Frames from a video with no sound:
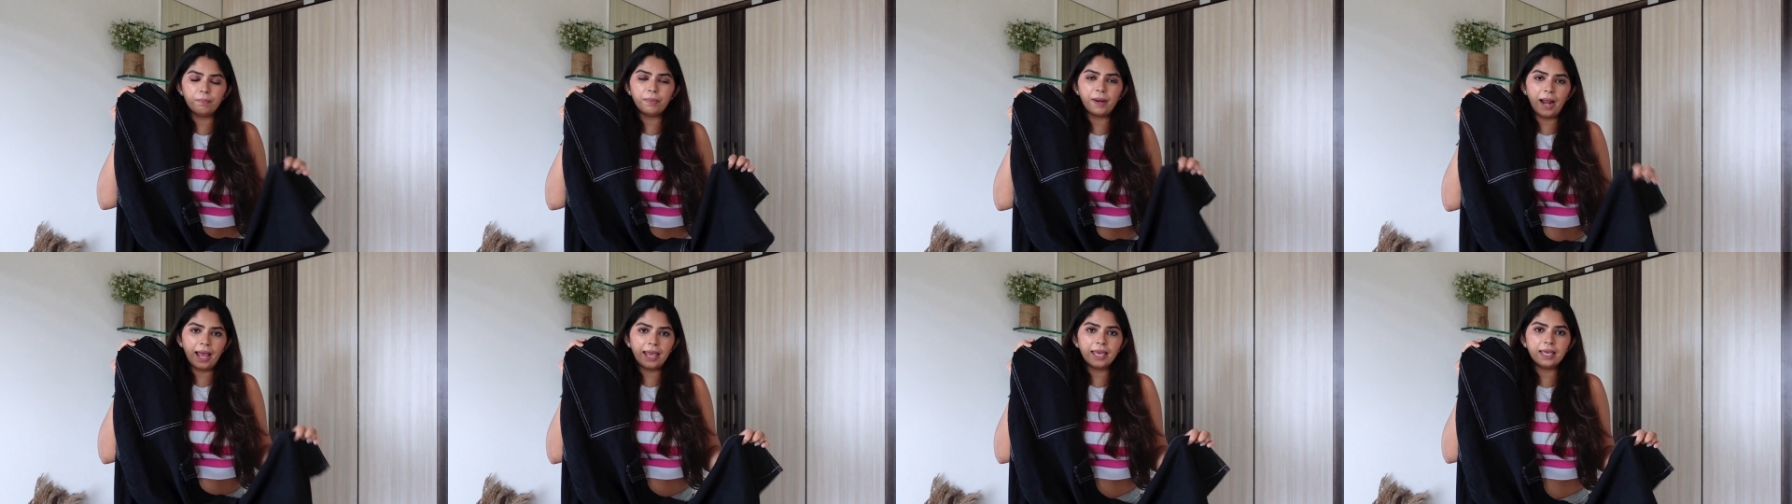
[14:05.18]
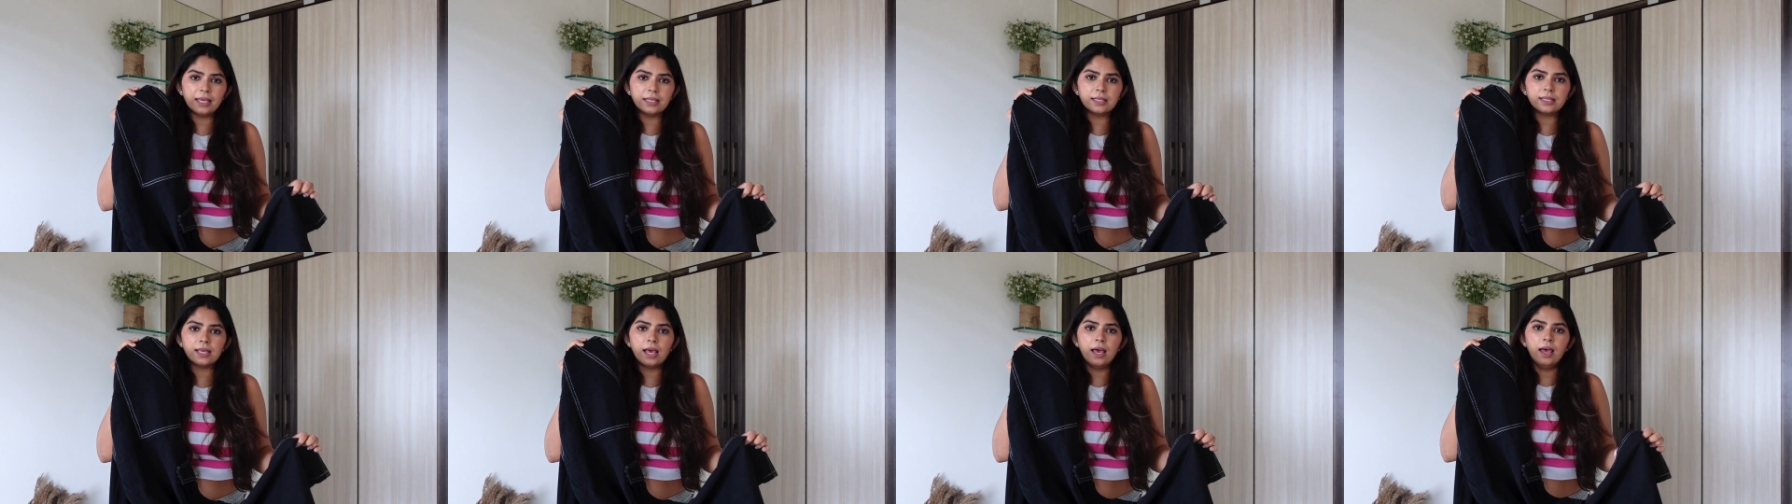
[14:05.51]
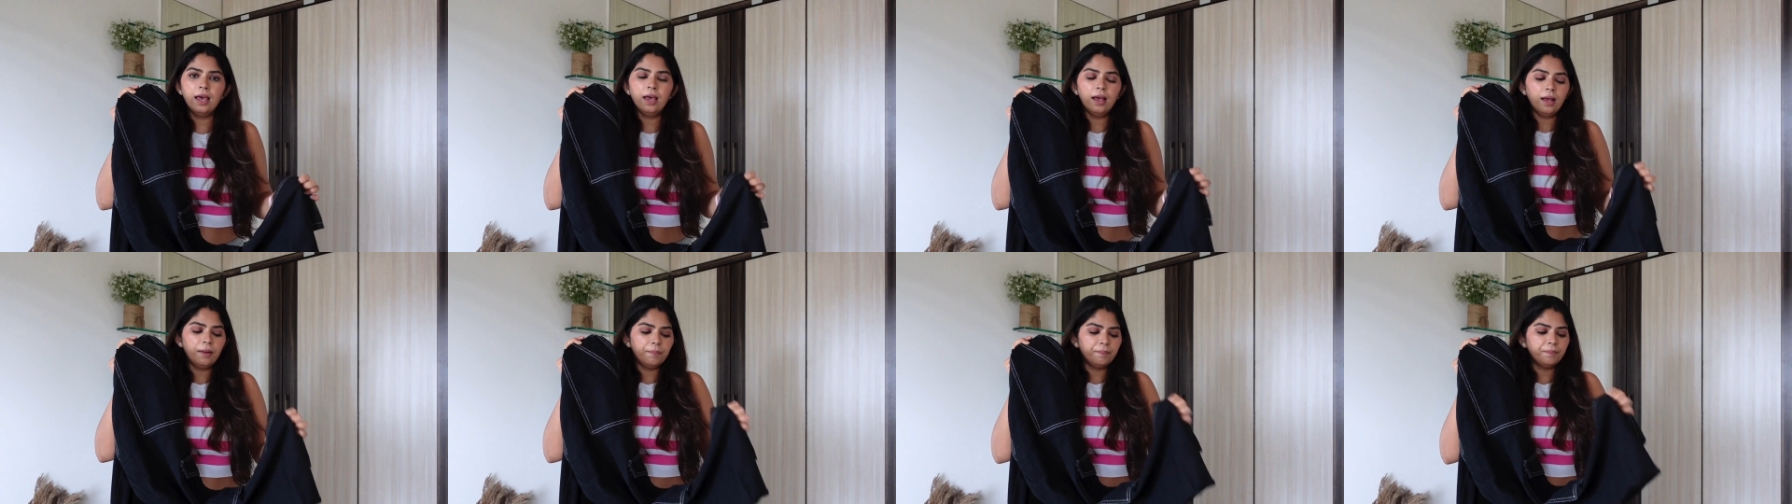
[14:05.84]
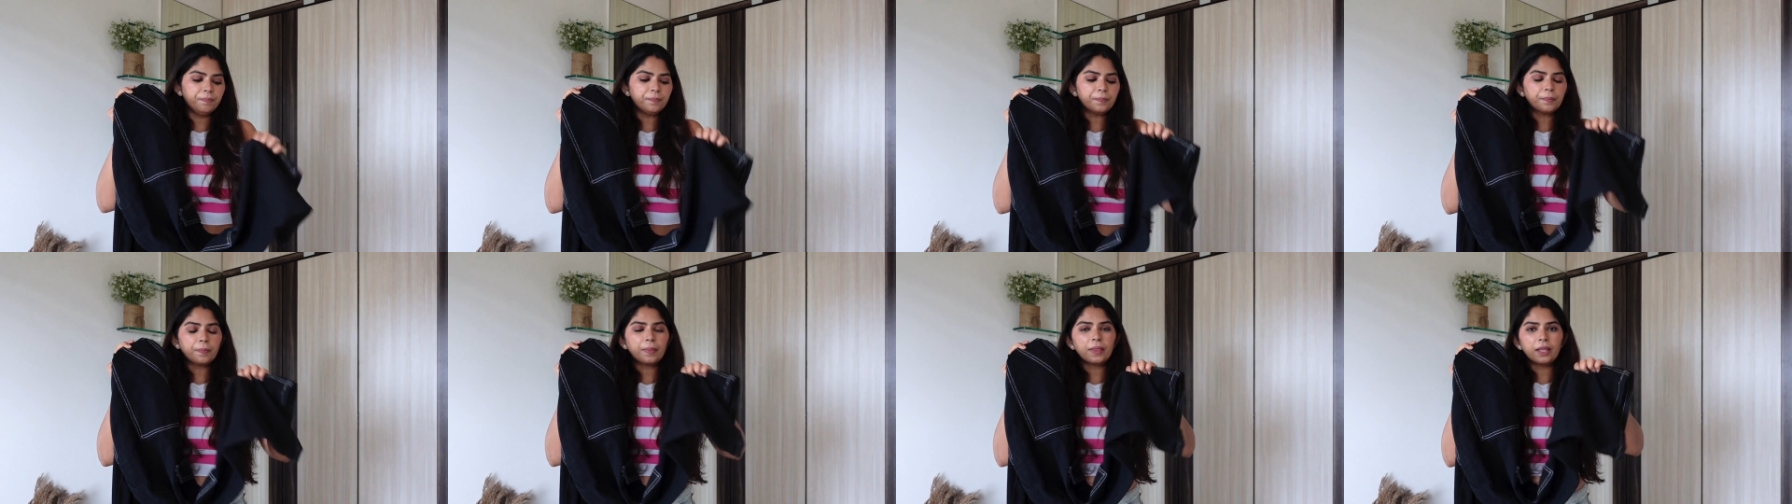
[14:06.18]
price.
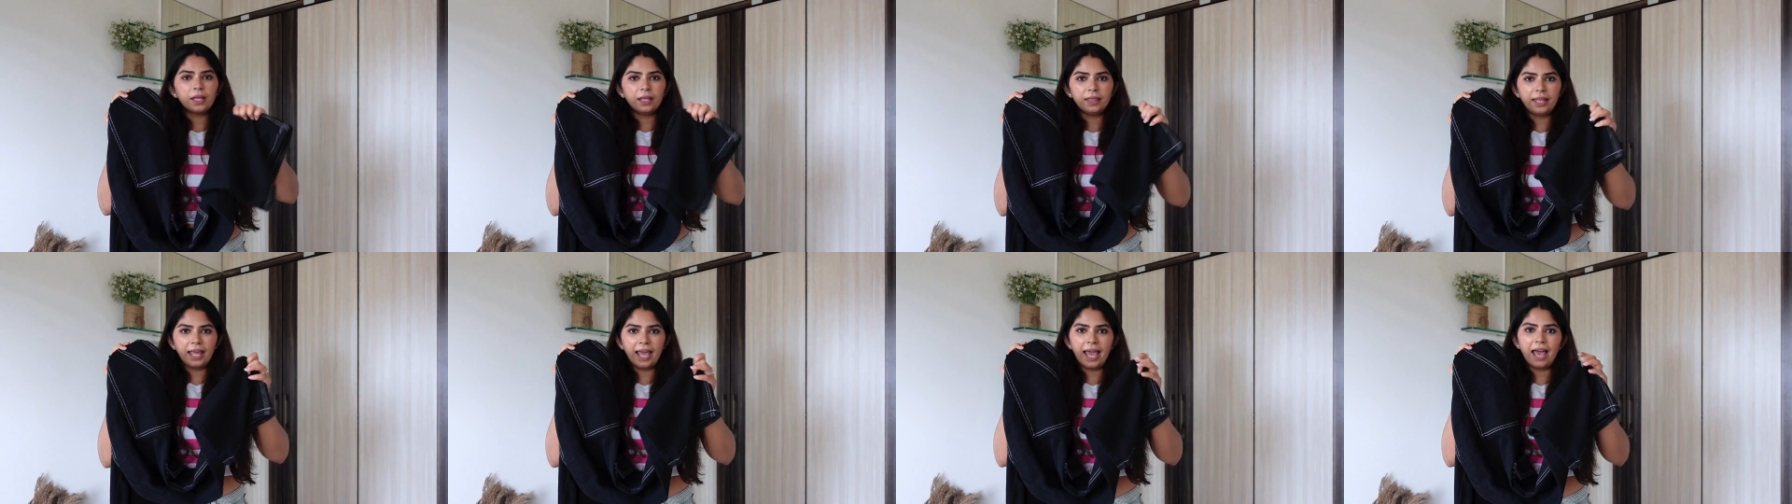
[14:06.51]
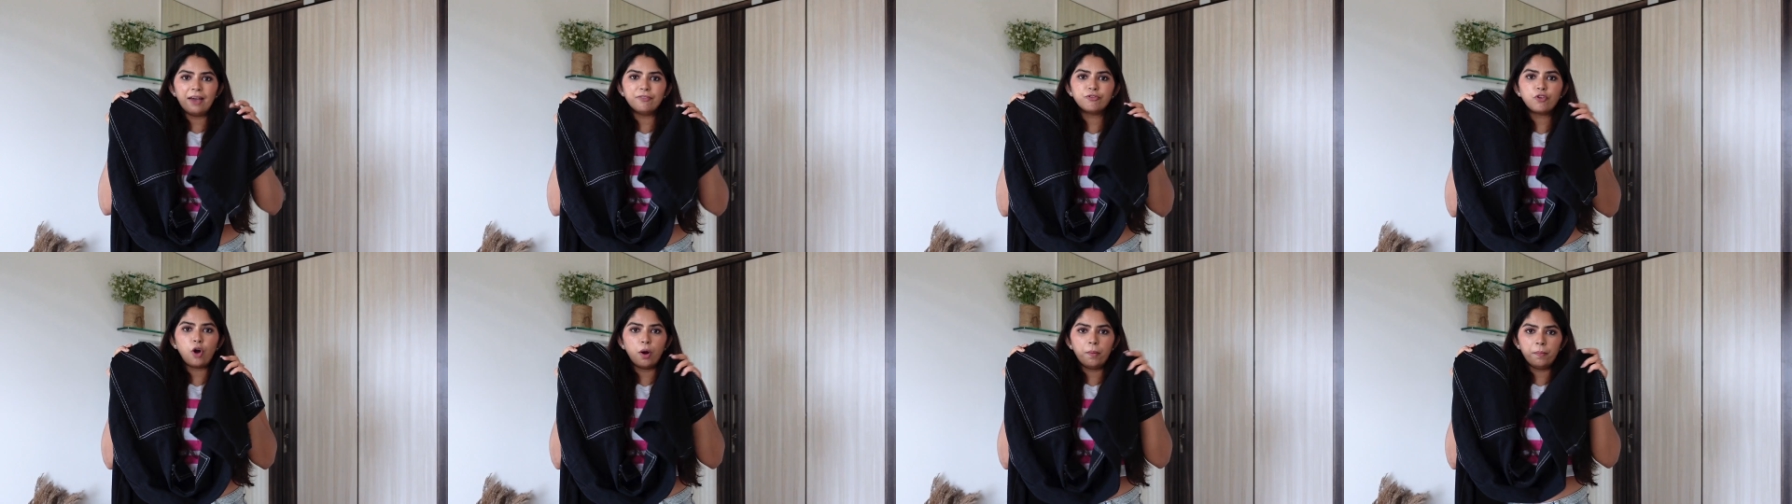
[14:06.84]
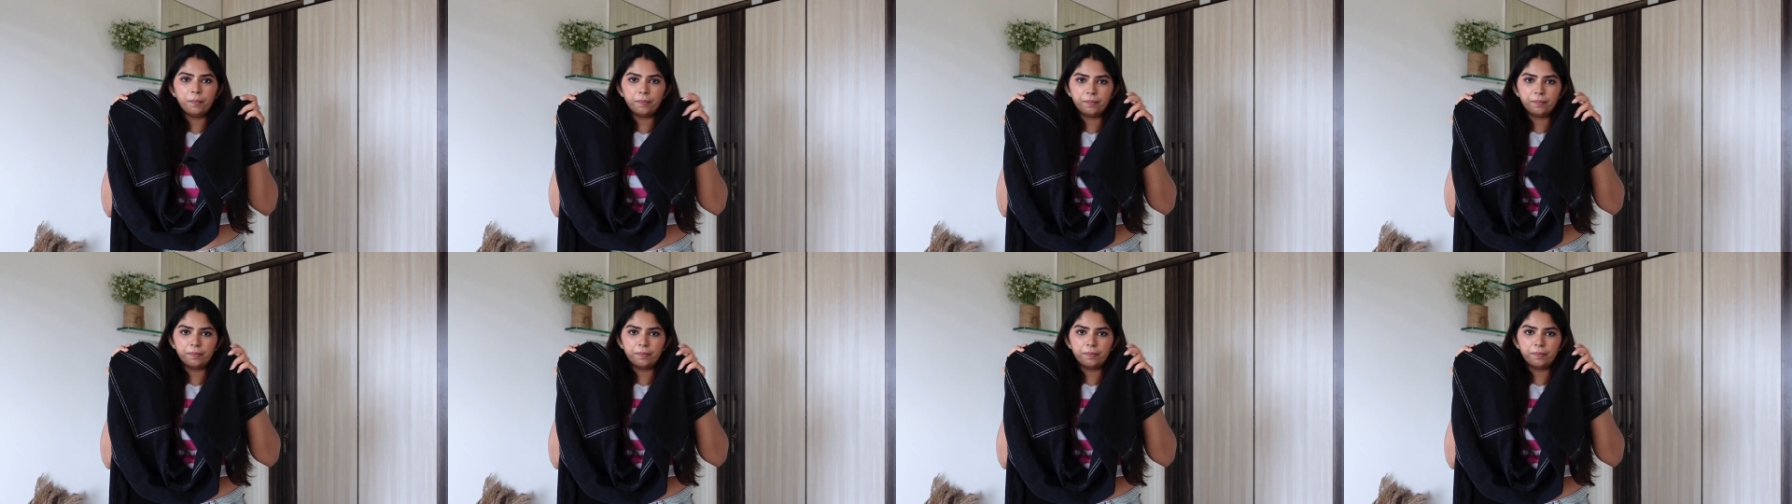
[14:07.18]
They have